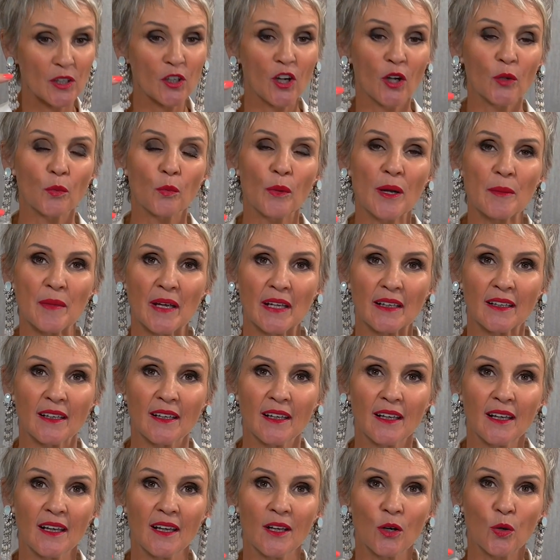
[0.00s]
women on
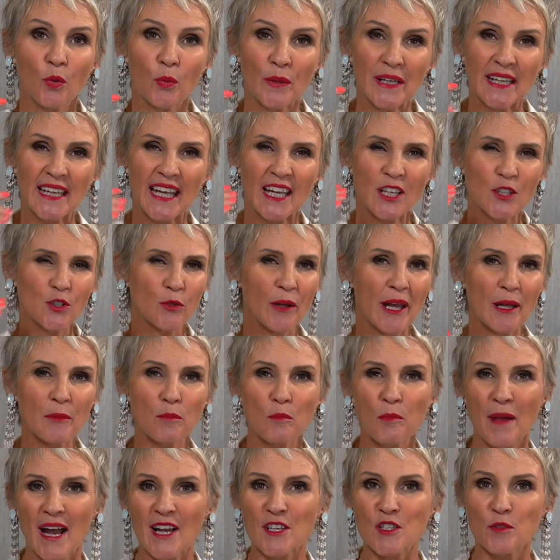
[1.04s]
women, we can do
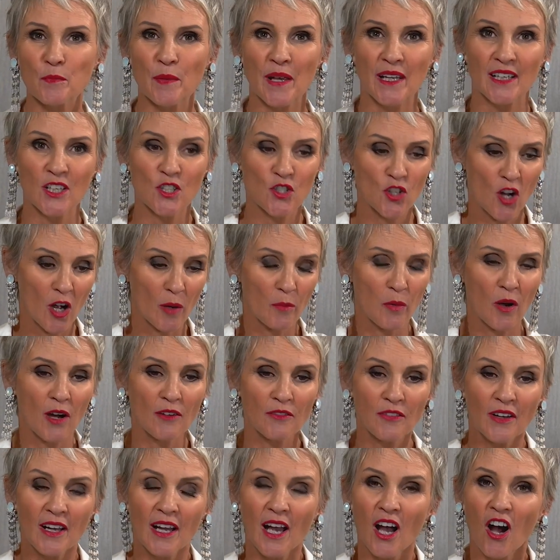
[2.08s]
a much better job
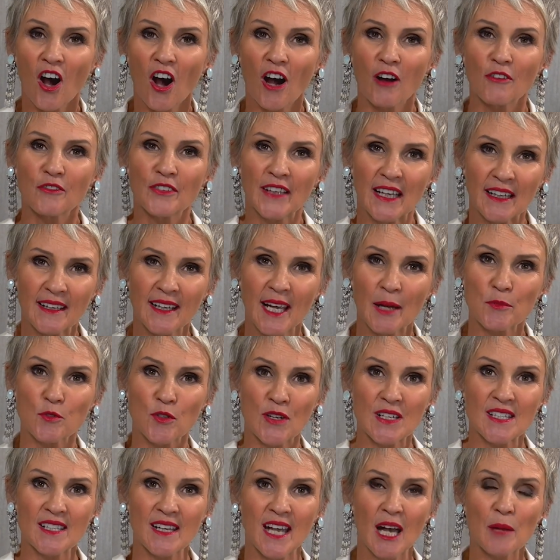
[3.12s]
of getting
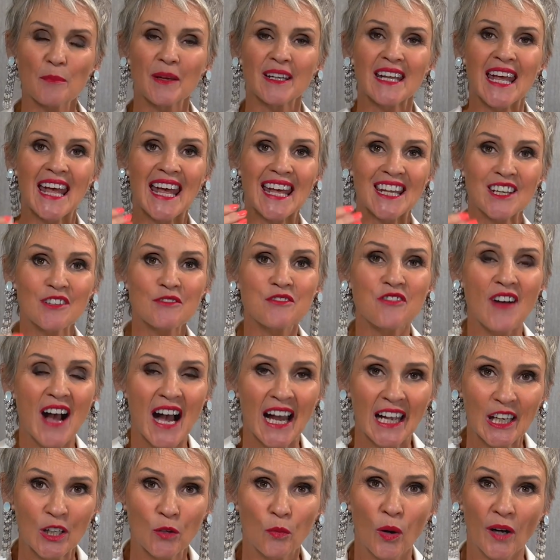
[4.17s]
up, dressing up, and
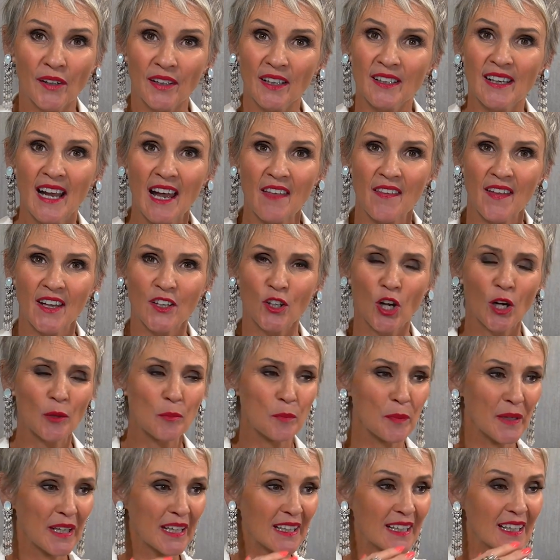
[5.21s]
edifying one another,
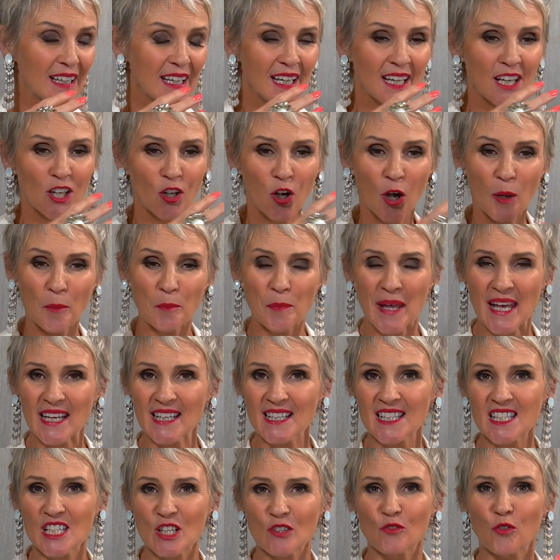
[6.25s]
not being
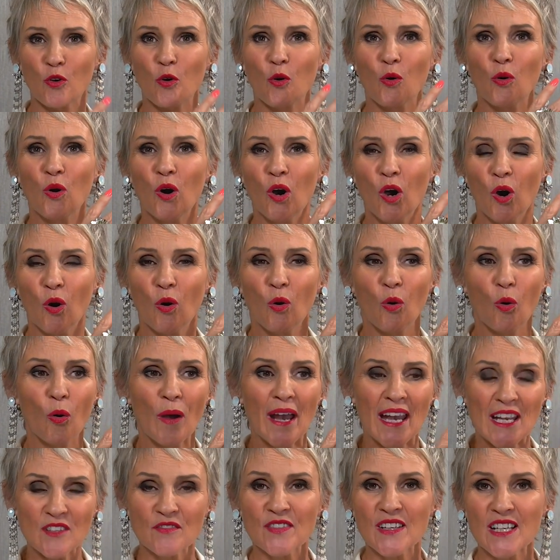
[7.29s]
competitive
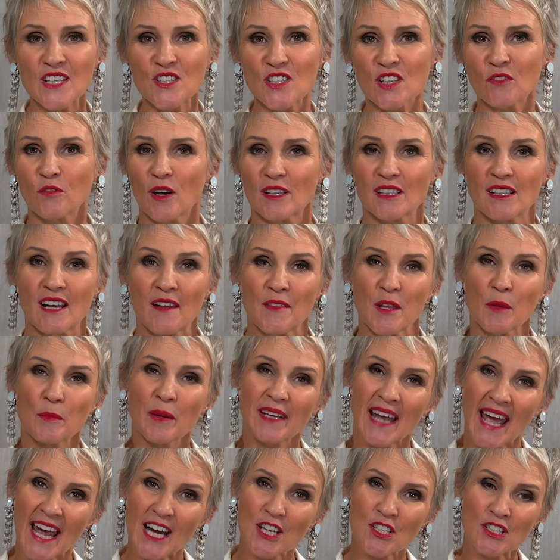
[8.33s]
or envious of one
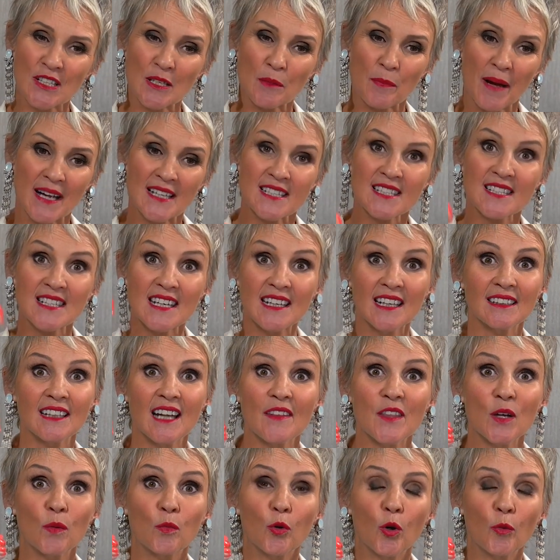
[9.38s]
another, but actually by seeing
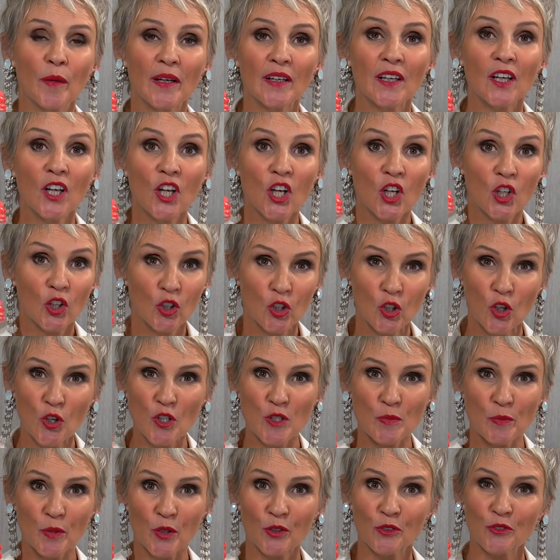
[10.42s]
another woman who
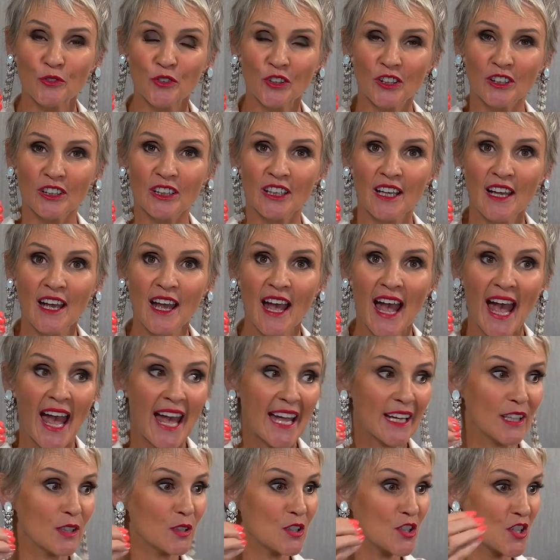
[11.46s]
looks beautiful
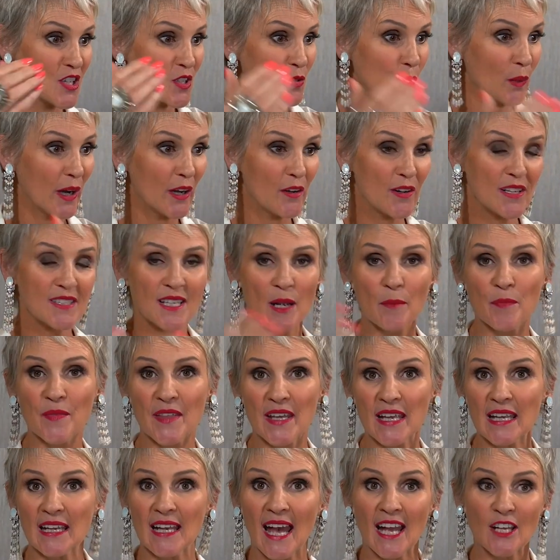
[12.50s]
and she's wearing
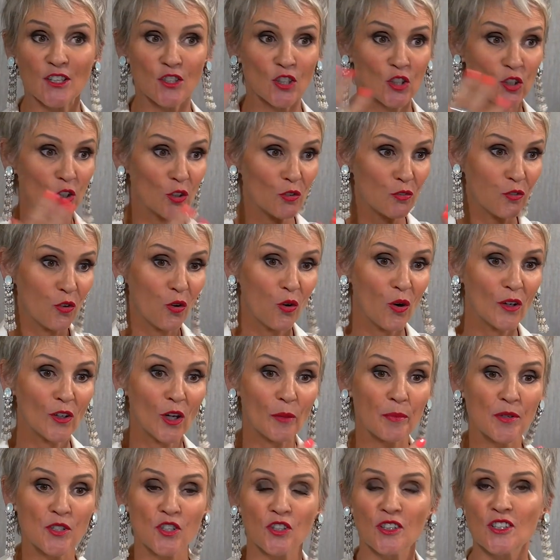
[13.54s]
something, and you look for
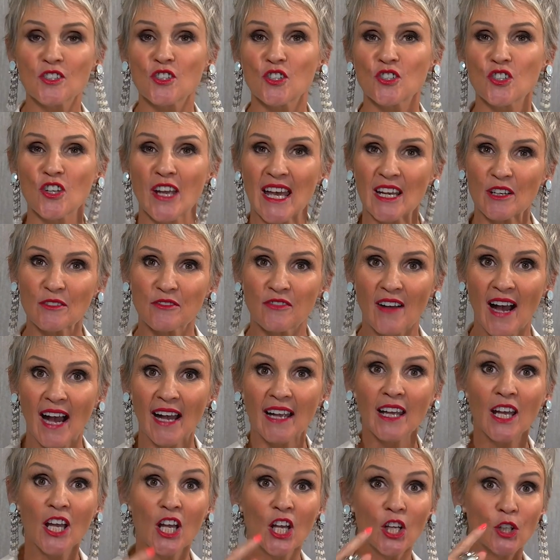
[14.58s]
an opportunity to
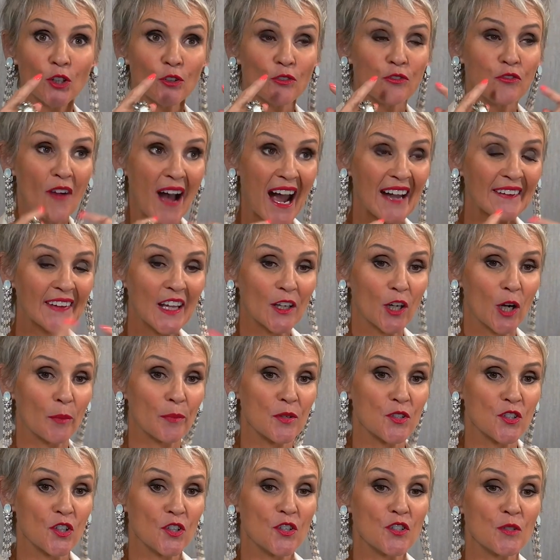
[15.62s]
edify, you find that
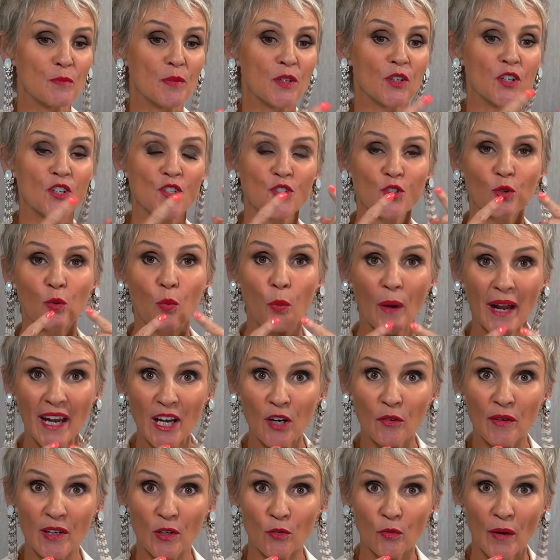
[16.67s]
opportunity because you're
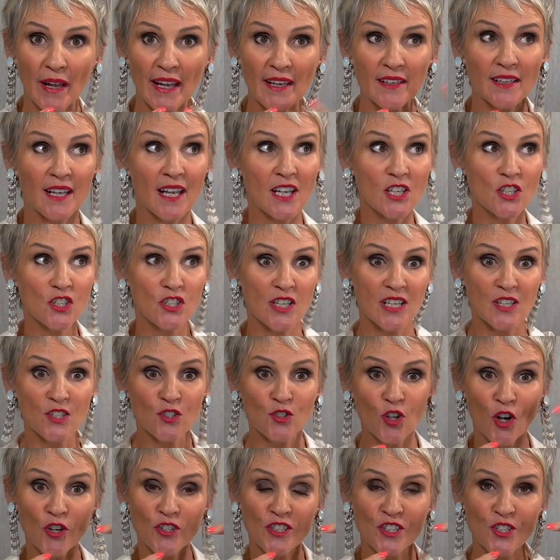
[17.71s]
wearing red.
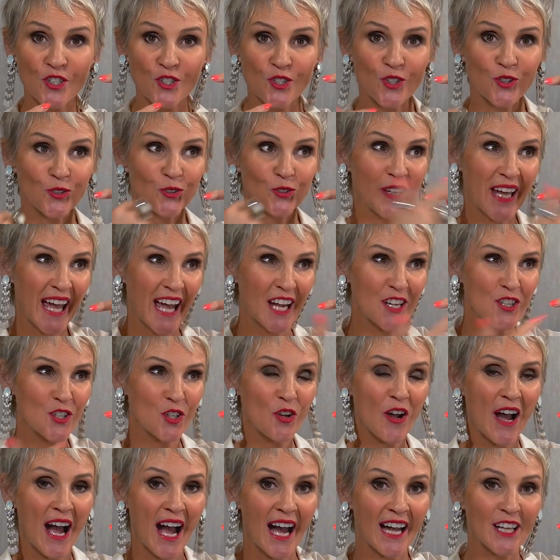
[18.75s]
She's noticed you. You
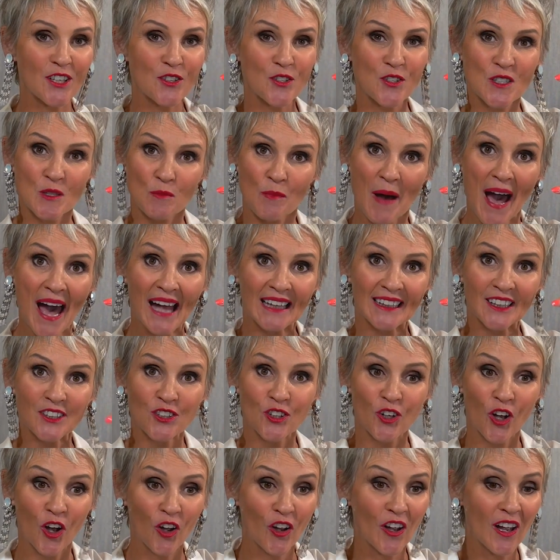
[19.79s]
catch her eye. You smile
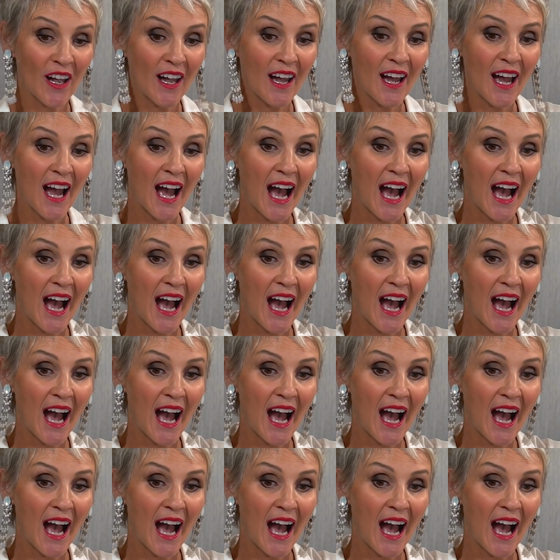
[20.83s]
and you go,